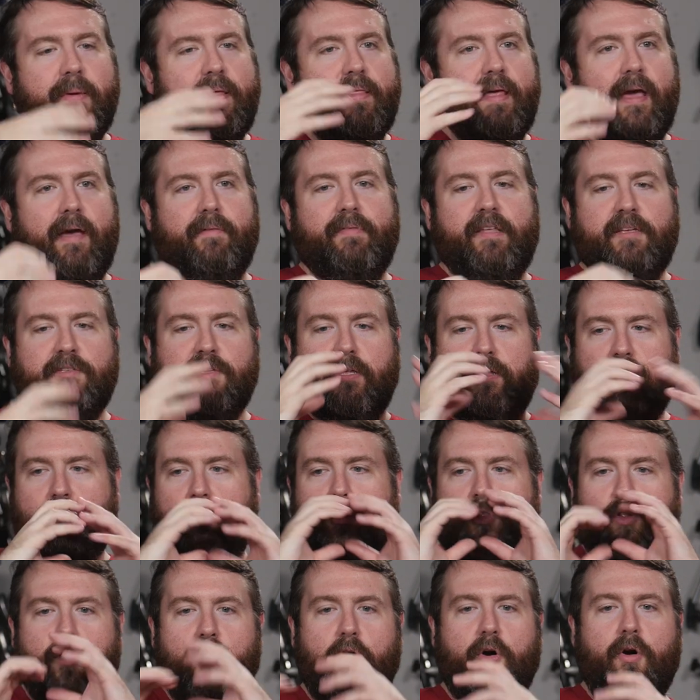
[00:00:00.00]
maybe they have these like
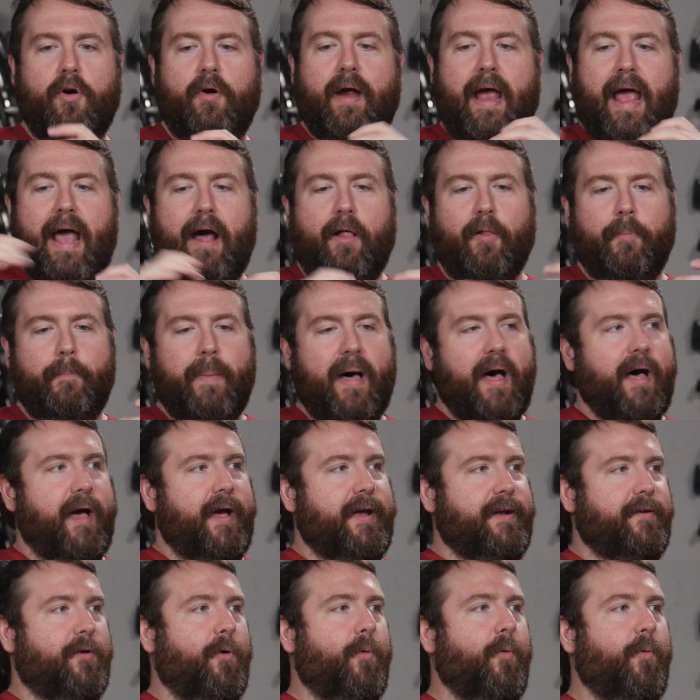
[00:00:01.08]
long
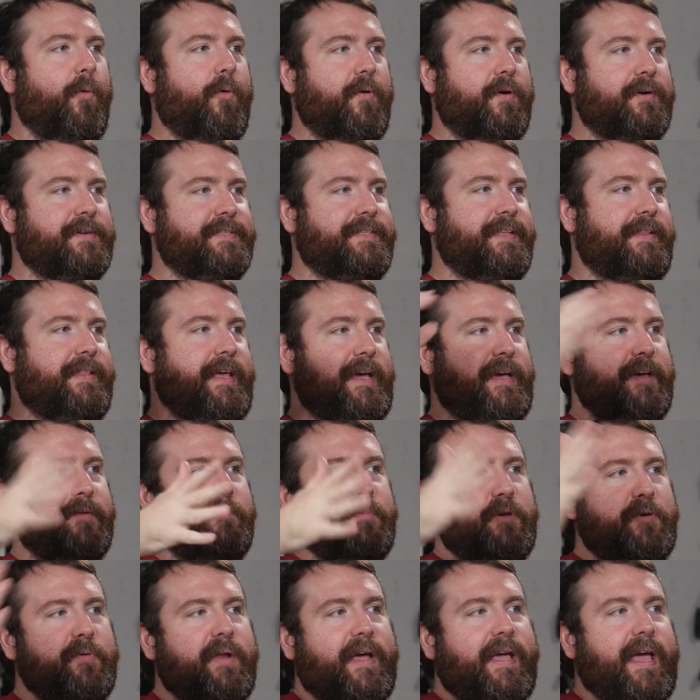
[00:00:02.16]
alpine horns that they
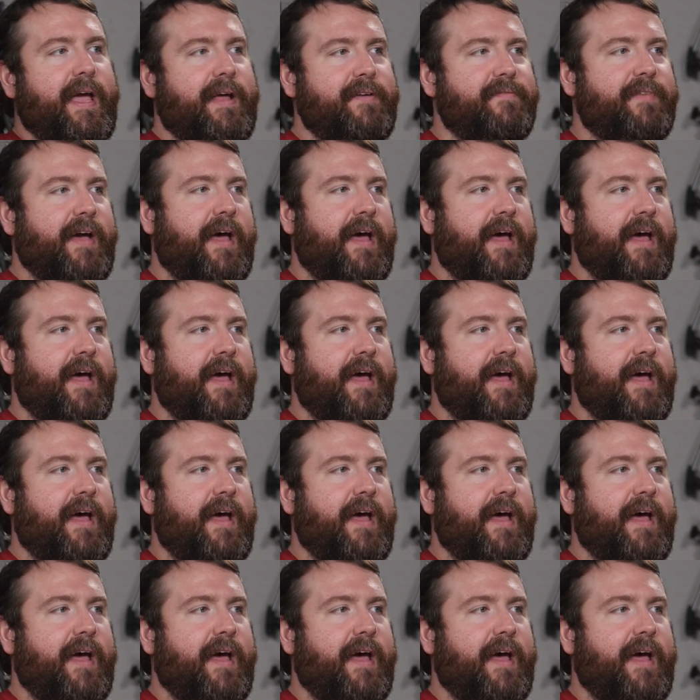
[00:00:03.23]
communicate